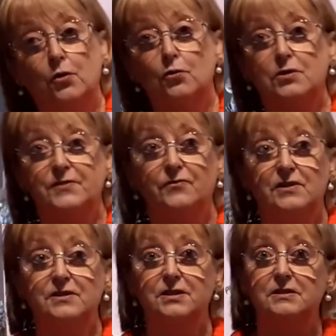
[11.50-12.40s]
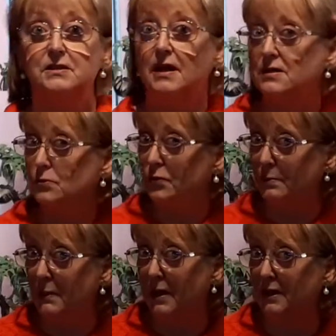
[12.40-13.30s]
horse, for instance, it has all the
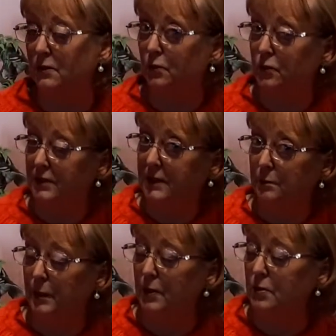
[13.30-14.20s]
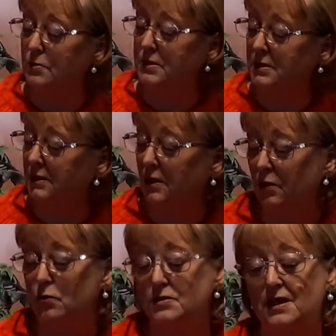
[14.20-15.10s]
mane and all the little bows
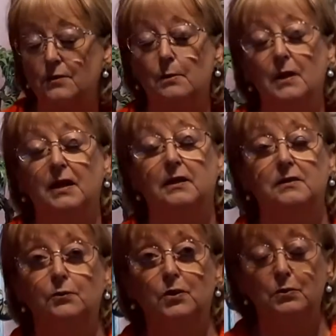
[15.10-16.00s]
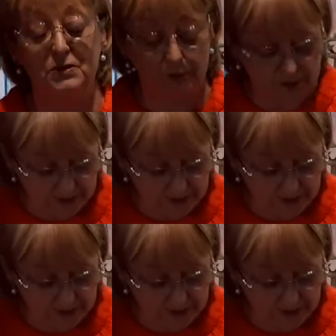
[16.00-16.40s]
all down the mane, and we would have